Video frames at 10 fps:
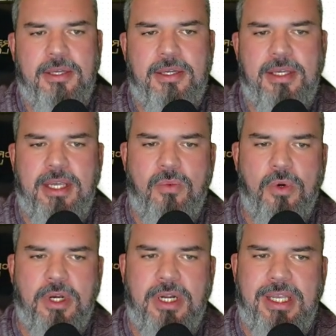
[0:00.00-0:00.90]
And we're
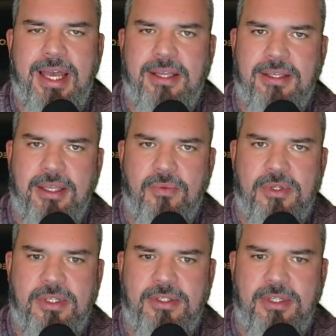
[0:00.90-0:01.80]
going to calculate
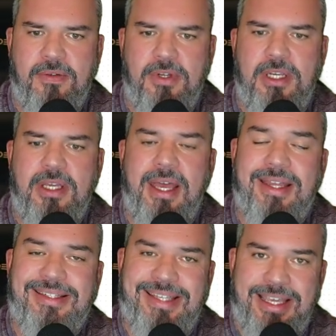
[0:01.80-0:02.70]
resistivity.
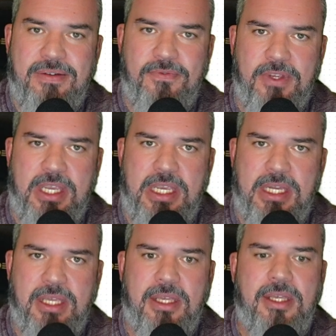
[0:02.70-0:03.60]
At 10 feet,
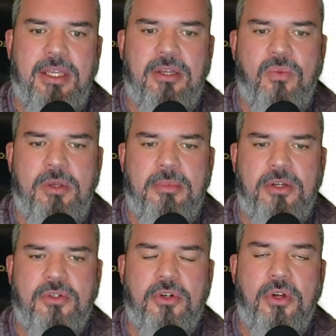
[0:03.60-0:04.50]
we
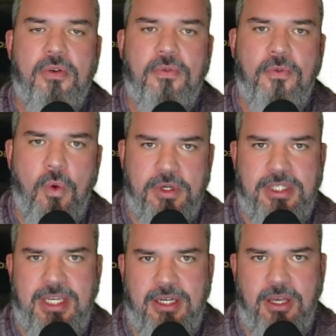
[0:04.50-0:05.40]
measured
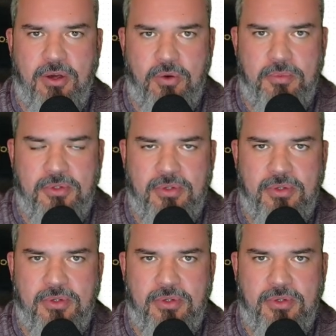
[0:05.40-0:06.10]
14 ohms.